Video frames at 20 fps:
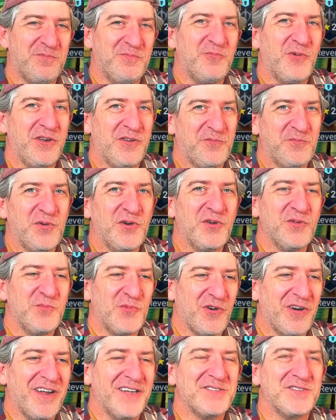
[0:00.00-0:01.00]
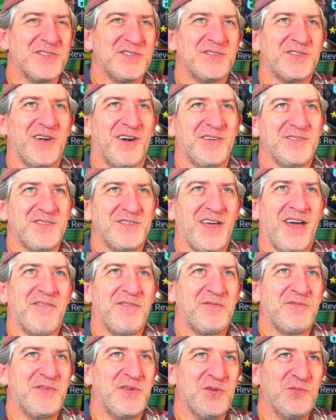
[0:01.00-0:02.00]
When you've pulled more ancient shards, you have
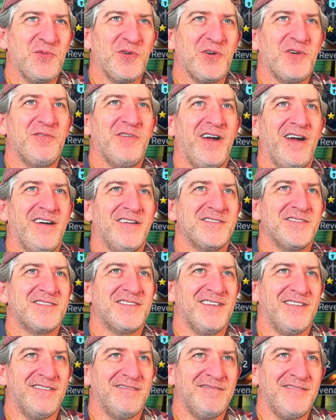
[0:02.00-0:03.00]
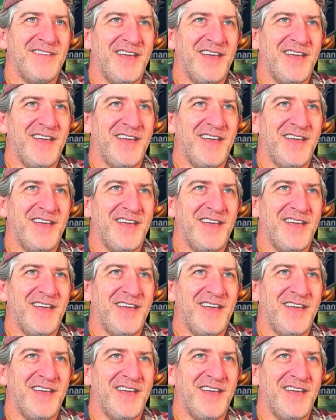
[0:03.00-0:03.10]
a few more rares that